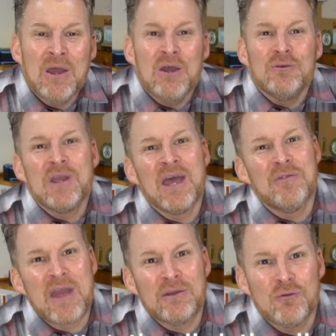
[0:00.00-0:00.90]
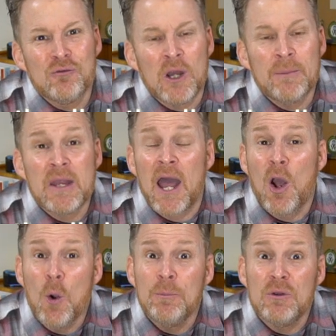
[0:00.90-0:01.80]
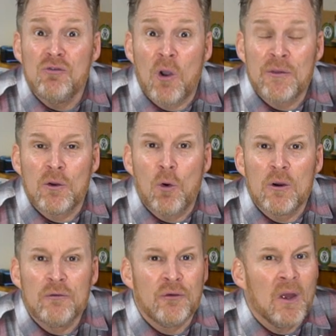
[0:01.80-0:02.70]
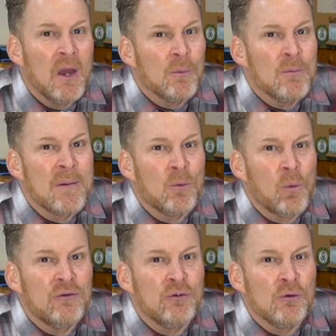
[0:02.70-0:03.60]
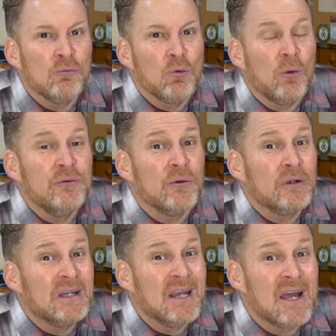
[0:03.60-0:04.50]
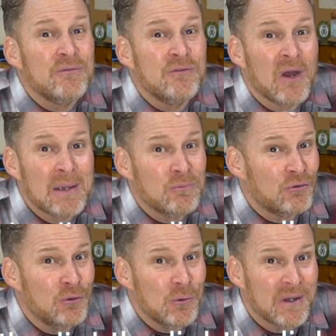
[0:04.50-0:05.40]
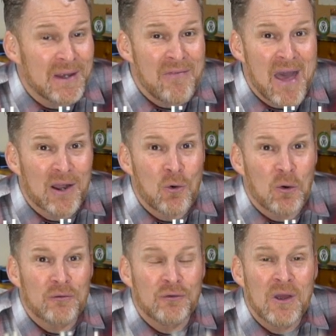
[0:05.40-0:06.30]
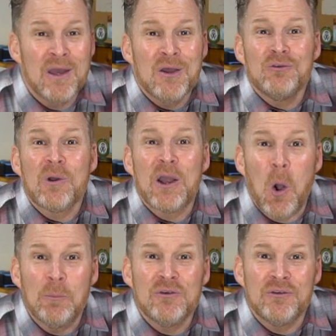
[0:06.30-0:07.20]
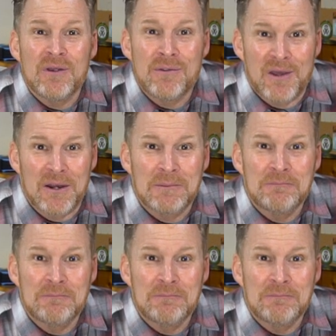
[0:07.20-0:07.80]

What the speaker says: So again, thanks for joining me. I hope you join the course. Remember, once you're enrolled, you're a lifetime student in that course. So I hope to see you there.